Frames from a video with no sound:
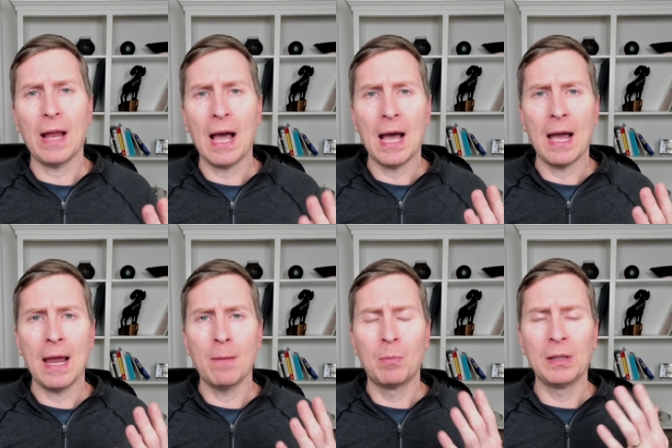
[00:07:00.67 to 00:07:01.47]

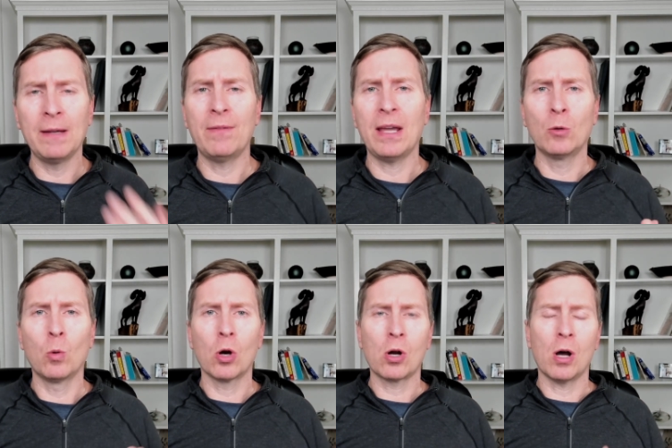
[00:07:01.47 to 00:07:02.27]
I believe they could
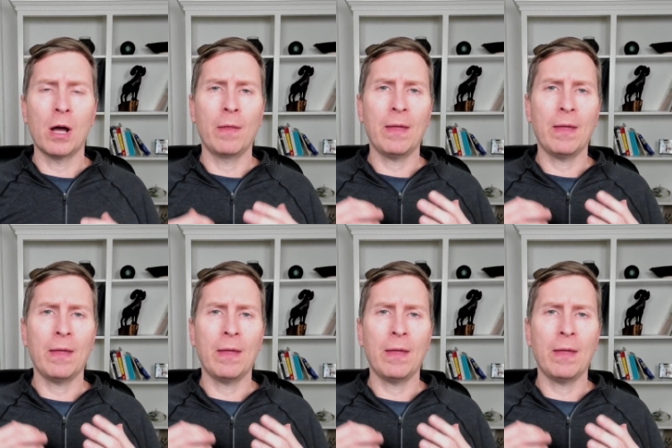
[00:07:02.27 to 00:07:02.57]
work on,